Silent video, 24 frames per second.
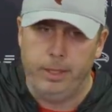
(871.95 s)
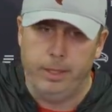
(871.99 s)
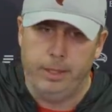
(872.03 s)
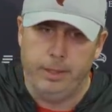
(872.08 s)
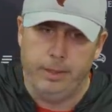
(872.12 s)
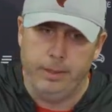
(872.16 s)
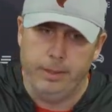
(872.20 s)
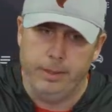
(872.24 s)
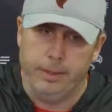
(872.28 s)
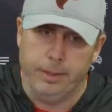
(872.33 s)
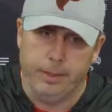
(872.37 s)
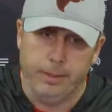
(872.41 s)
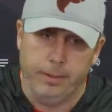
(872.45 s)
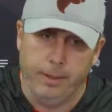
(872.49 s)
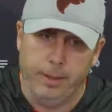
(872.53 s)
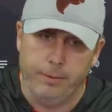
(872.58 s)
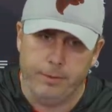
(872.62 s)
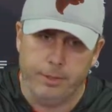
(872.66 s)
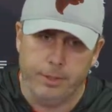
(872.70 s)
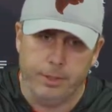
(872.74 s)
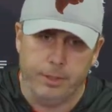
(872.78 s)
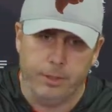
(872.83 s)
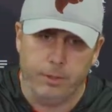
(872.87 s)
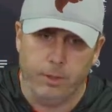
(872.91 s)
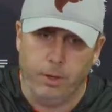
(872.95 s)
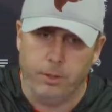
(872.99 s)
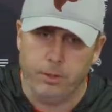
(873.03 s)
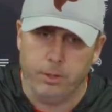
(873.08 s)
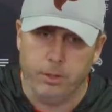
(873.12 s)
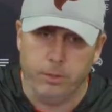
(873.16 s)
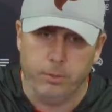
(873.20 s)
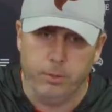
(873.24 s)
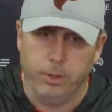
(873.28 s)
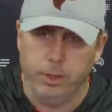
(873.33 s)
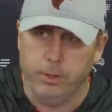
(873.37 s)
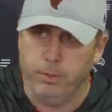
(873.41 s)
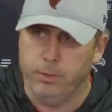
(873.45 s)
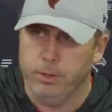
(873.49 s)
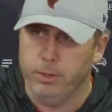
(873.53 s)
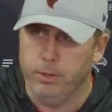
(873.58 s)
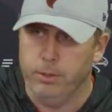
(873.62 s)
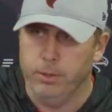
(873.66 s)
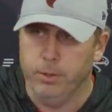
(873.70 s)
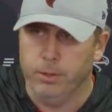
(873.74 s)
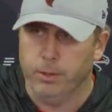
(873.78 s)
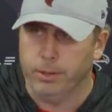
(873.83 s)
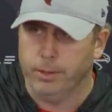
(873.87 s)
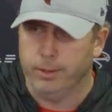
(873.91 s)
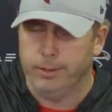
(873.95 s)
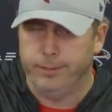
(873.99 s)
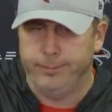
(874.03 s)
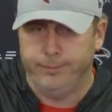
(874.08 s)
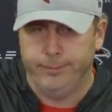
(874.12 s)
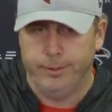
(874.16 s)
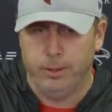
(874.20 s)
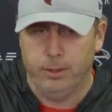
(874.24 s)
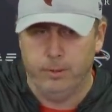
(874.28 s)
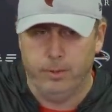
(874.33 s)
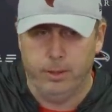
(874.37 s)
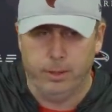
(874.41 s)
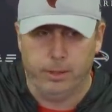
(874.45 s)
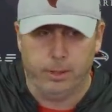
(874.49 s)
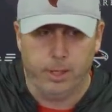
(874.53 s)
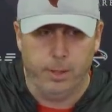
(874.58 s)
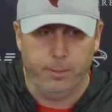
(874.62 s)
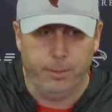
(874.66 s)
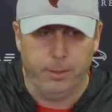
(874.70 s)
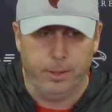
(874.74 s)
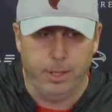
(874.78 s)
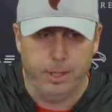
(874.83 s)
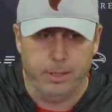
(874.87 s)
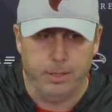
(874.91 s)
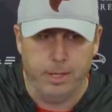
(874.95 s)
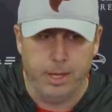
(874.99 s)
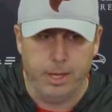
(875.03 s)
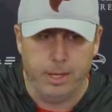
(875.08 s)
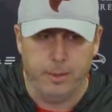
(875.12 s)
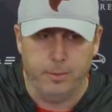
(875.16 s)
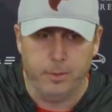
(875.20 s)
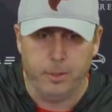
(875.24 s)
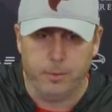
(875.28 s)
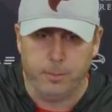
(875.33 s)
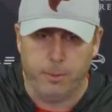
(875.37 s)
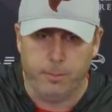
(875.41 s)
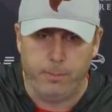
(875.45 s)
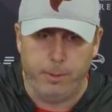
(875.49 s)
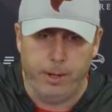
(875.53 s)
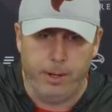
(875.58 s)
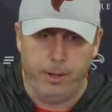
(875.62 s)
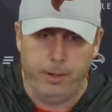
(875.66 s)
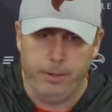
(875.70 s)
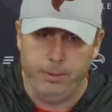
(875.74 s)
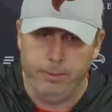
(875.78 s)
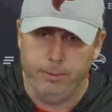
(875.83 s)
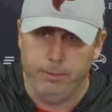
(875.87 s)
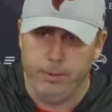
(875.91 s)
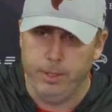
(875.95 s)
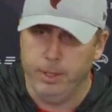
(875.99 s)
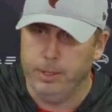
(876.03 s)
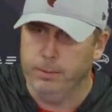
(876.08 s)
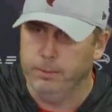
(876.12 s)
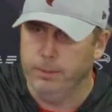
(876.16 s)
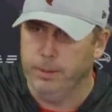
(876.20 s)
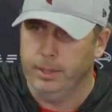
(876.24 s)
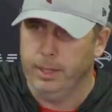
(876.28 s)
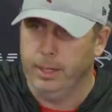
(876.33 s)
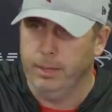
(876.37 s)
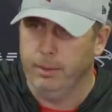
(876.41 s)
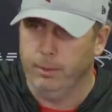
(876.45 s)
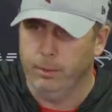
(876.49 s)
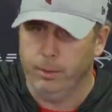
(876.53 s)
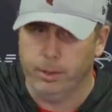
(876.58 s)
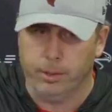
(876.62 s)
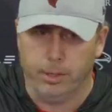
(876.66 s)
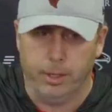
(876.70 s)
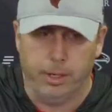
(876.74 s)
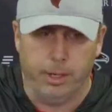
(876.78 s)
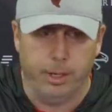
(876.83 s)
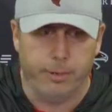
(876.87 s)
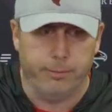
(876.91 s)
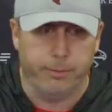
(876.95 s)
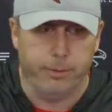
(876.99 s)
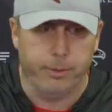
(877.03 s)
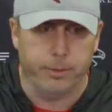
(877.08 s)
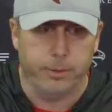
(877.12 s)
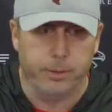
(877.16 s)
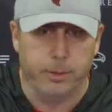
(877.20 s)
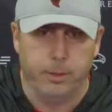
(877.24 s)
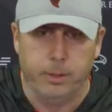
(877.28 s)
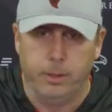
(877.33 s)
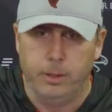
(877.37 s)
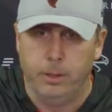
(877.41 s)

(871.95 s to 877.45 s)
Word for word: And you know, obviously, it starts this week with New York. You know, they're a couple days ahead of us preparing, and we we got our work cut out for us.